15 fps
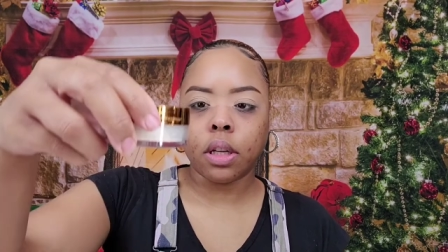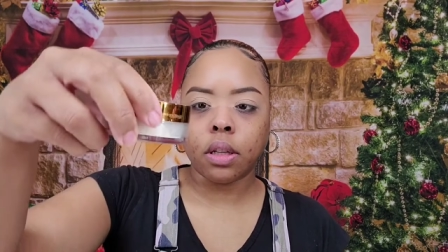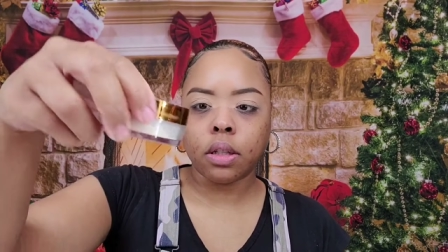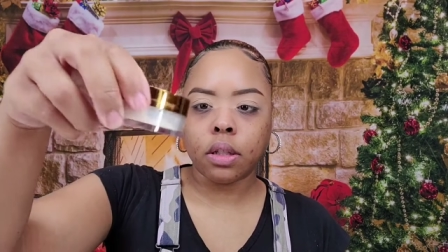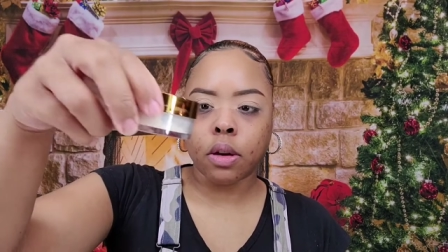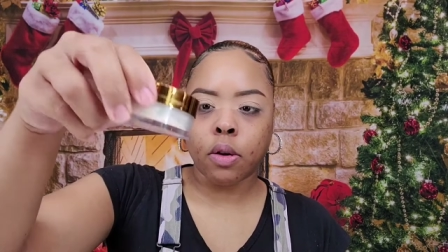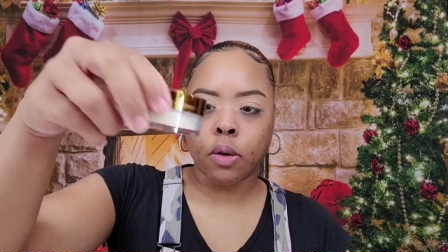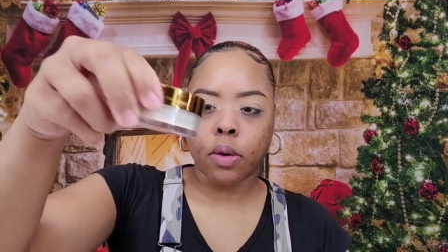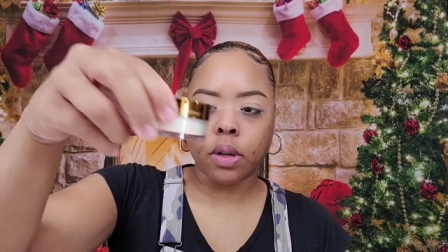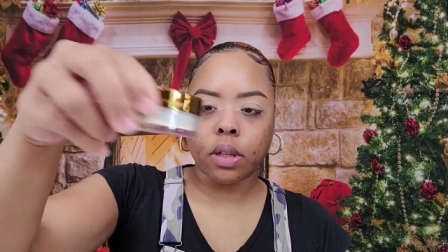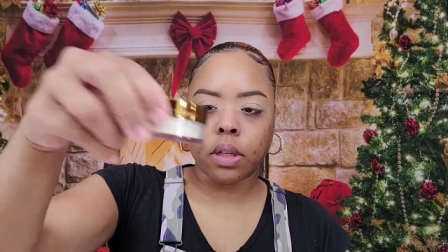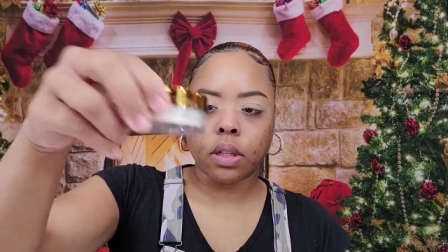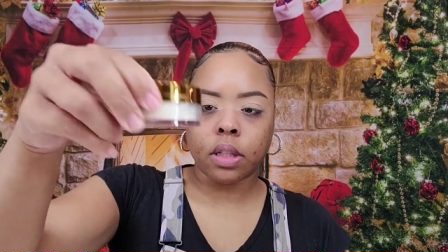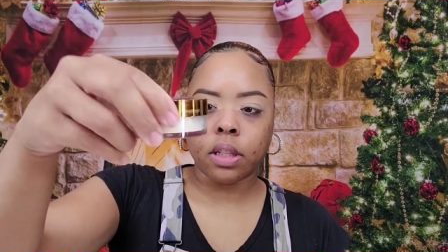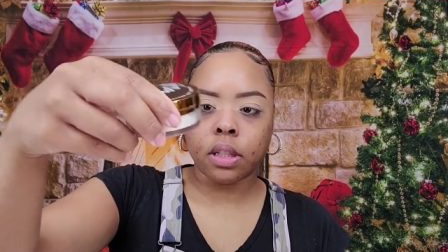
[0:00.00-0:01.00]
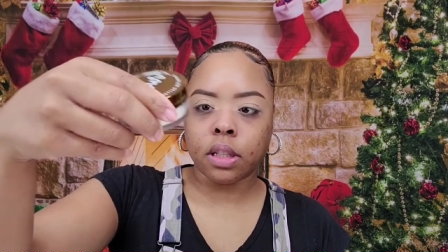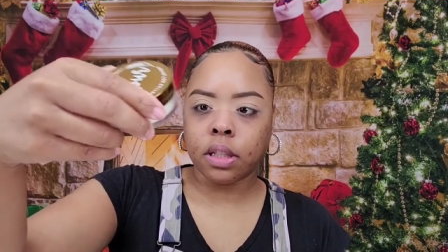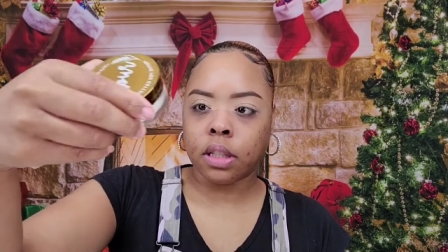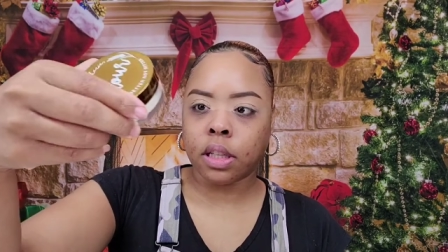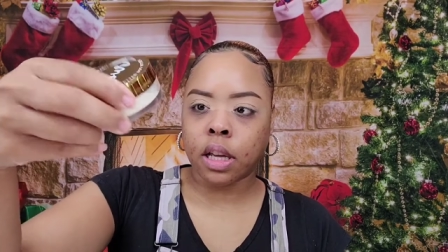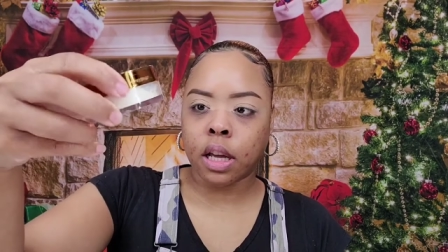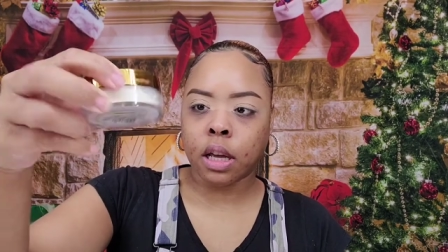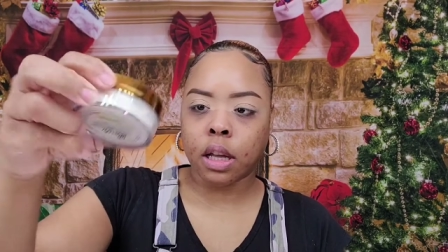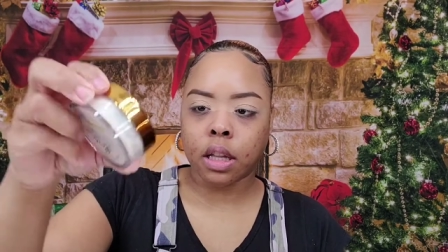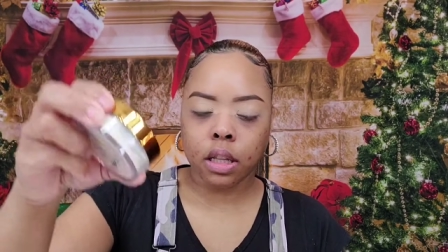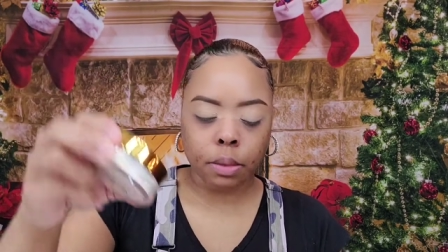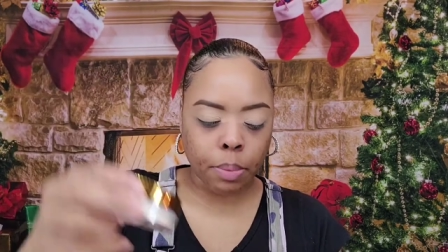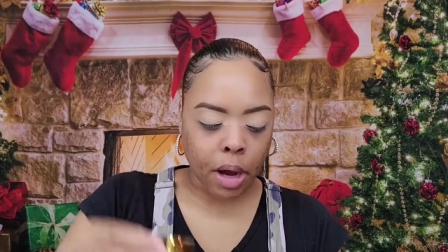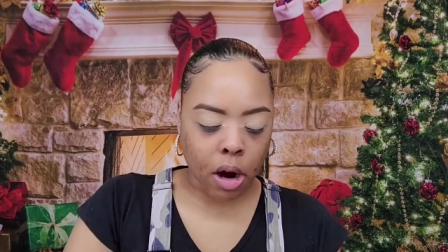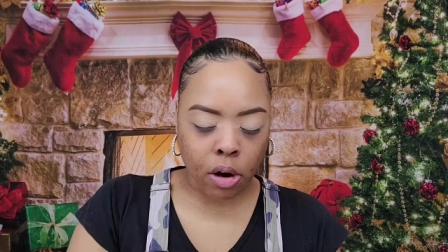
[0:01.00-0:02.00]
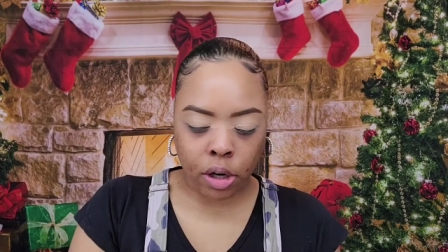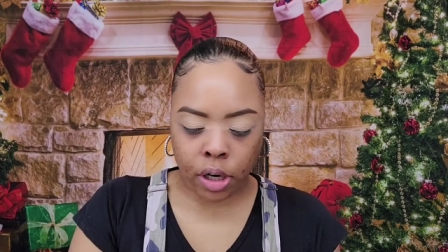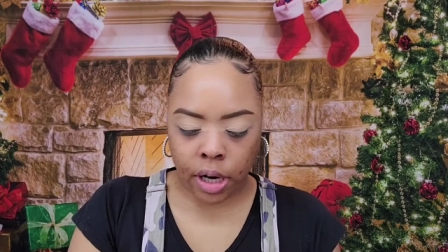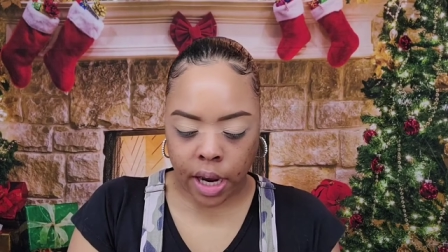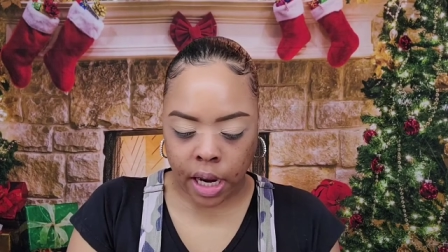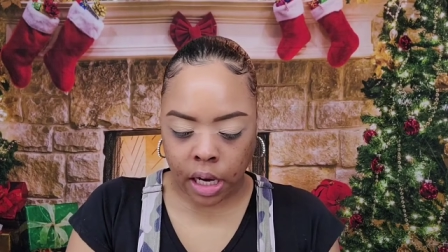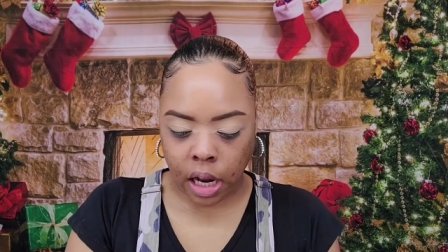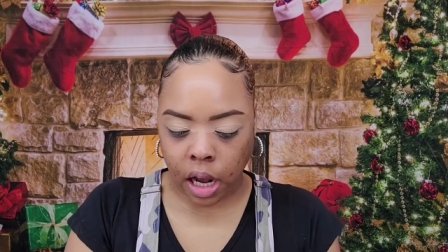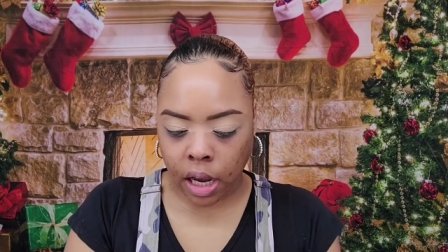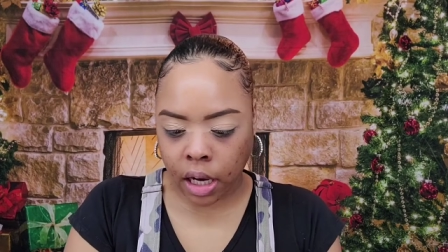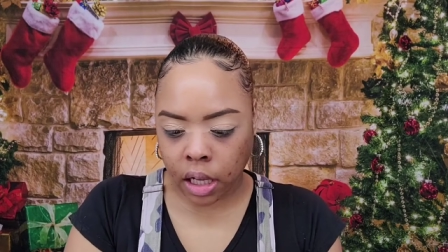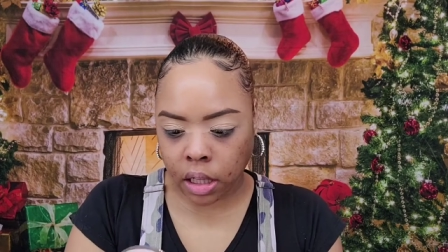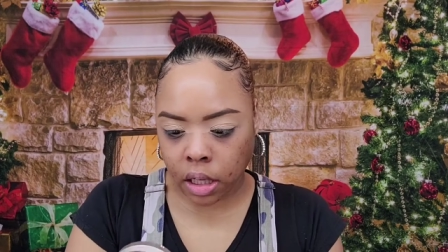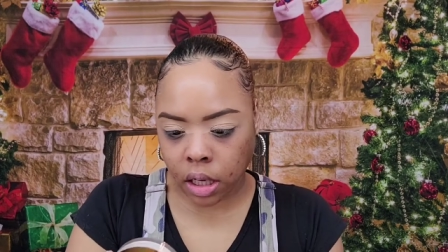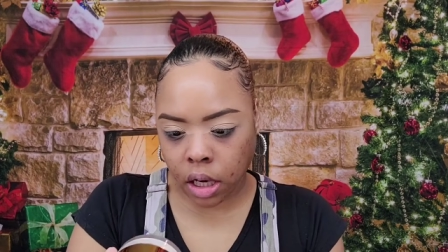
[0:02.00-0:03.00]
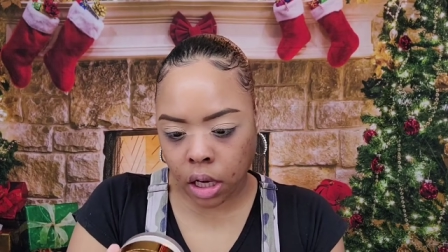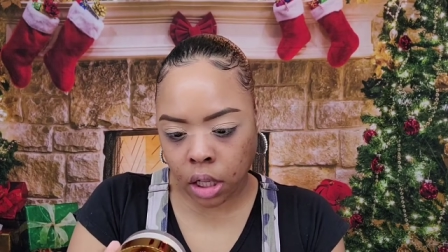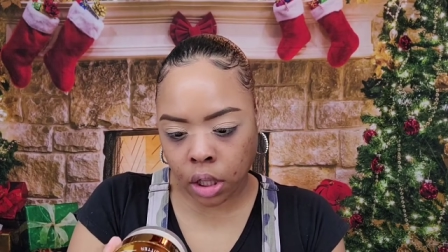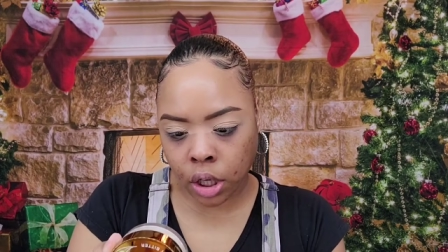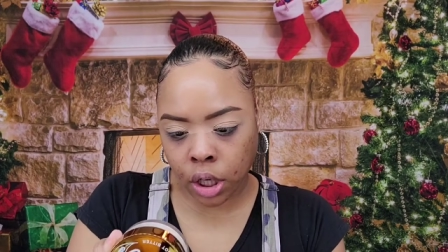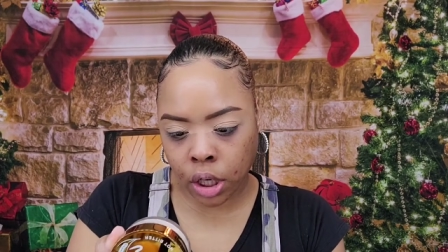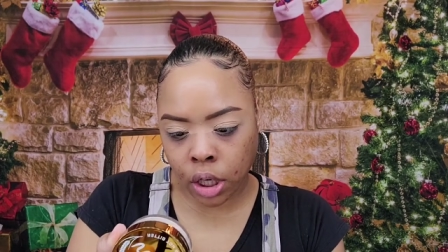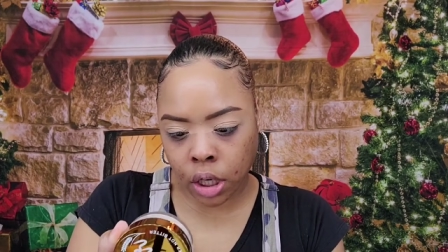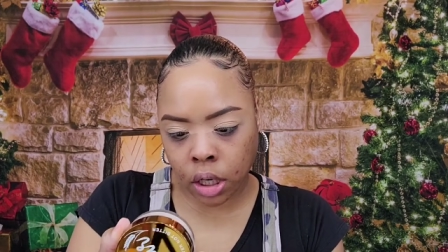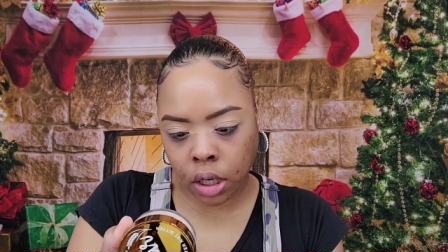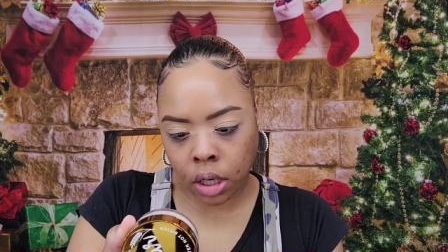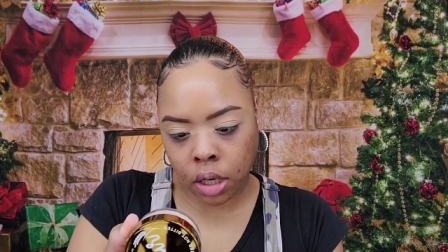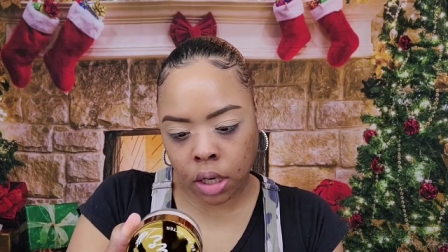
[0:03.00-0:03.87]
So this is the, the powder, and I got the color